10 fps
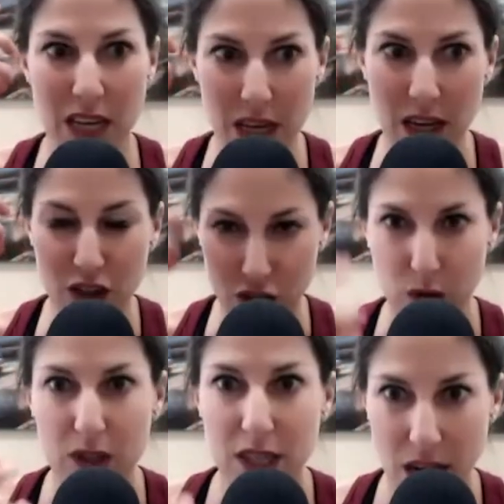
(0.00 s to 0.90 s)

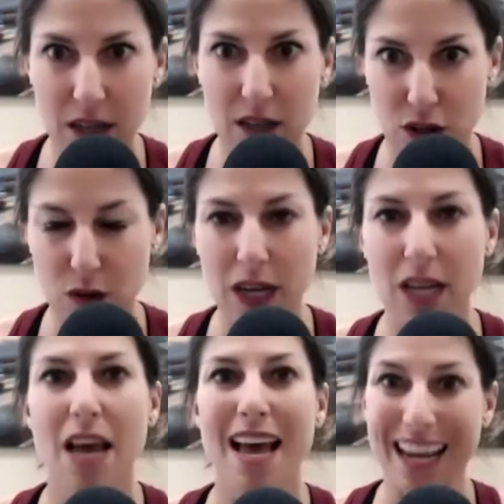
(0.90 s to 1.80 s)
associated to it
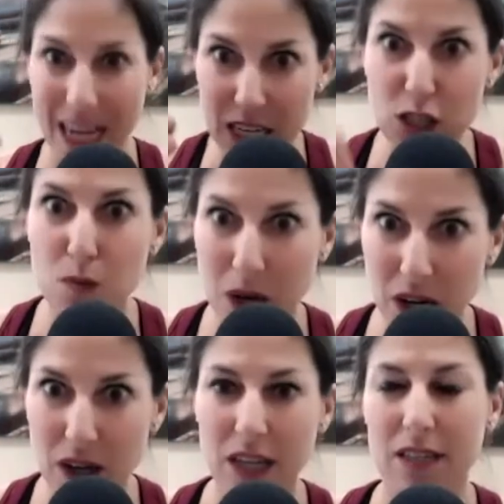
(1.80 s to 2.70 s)
and i
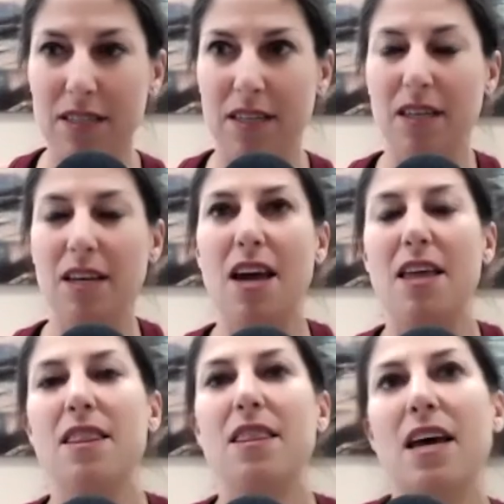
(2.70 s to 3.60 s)
experienced it
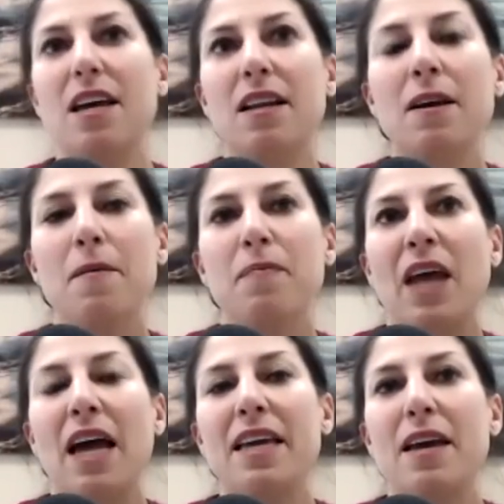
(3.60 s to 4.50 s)
and then
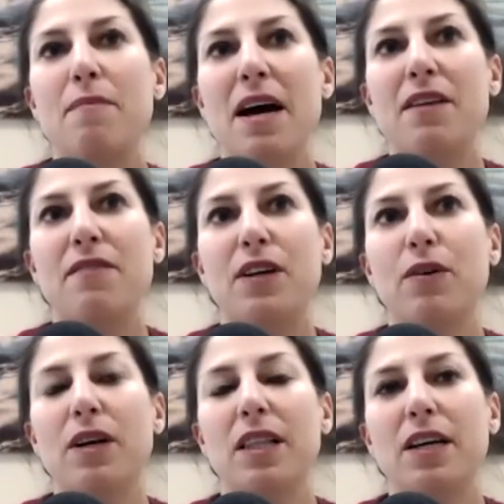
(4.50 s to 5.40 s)
I came out of it
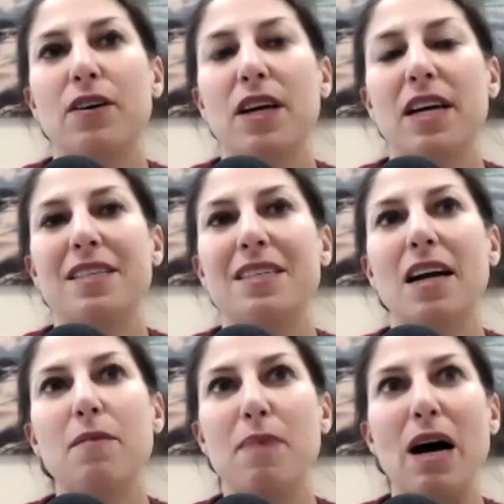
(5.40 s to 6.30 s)
going like, okay, it's
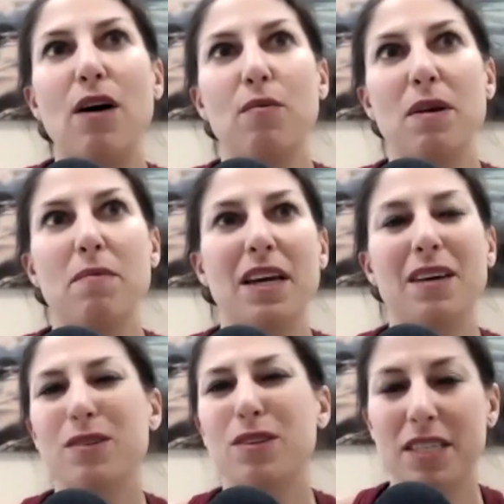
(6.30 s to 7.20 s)
not about me make it
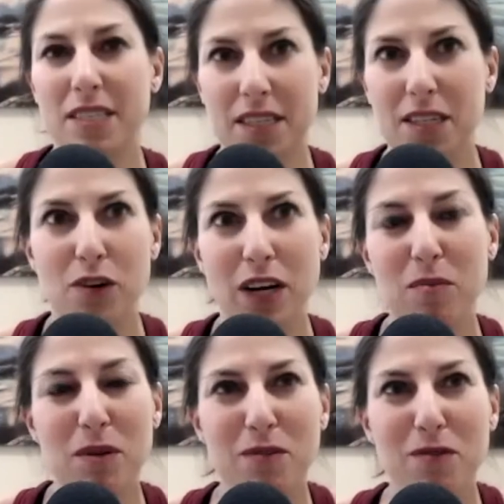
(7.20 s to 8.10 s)
was only 60 grand,
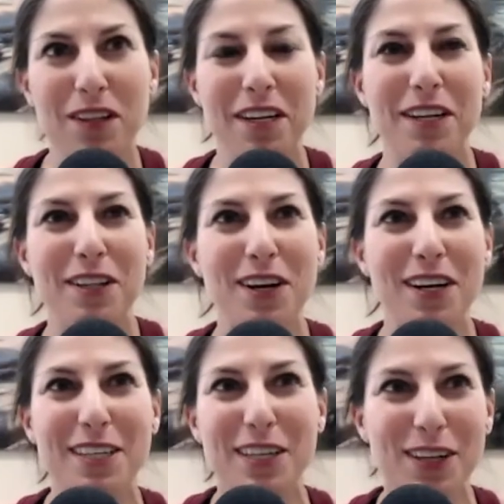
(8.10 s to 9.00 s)
but it felt like a lot
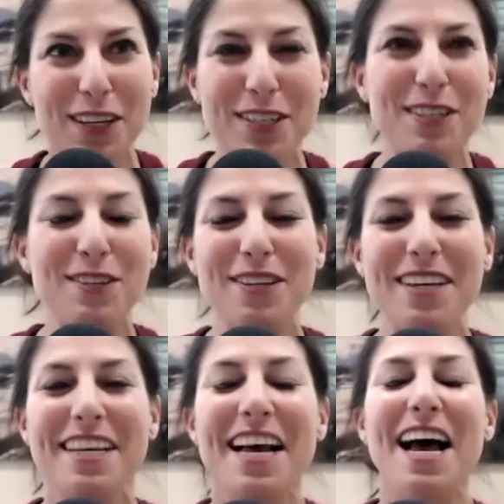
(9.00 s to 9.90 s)
because I lost it in two
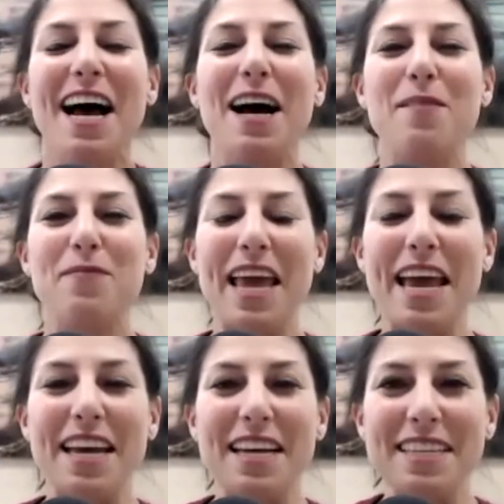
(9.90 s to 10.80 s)
days. Um,
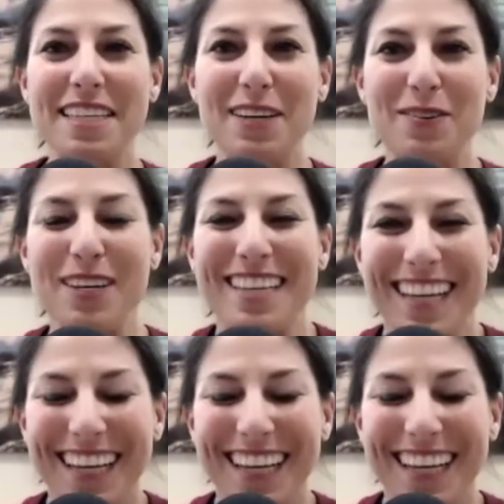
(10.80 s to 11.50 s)
and it was